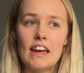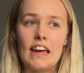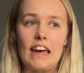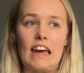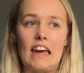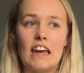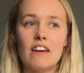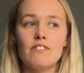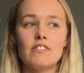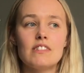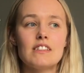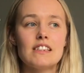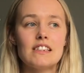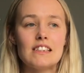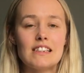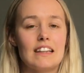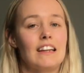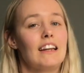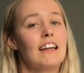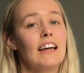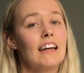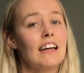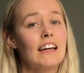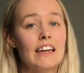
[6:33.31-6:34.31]
Even
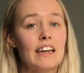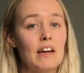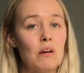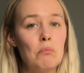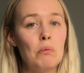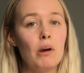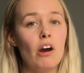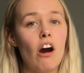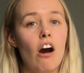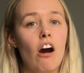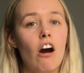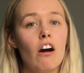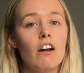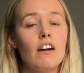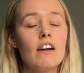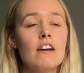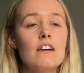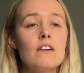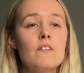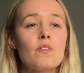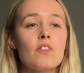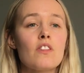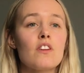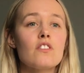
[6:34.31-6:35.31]
sitting can be hard,
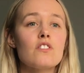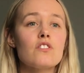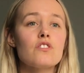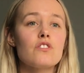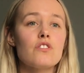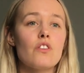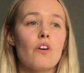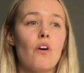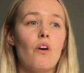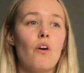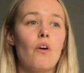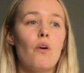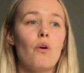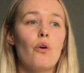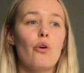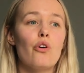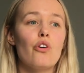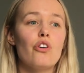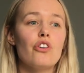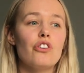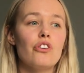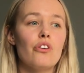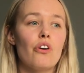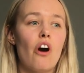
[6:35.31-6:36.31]
so
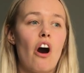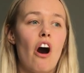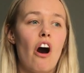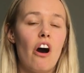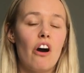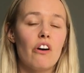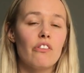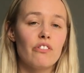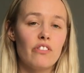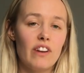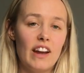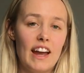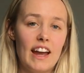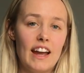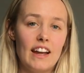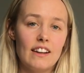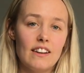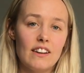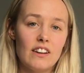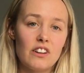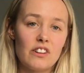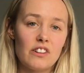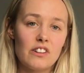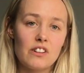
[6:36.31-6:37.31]
your heart rate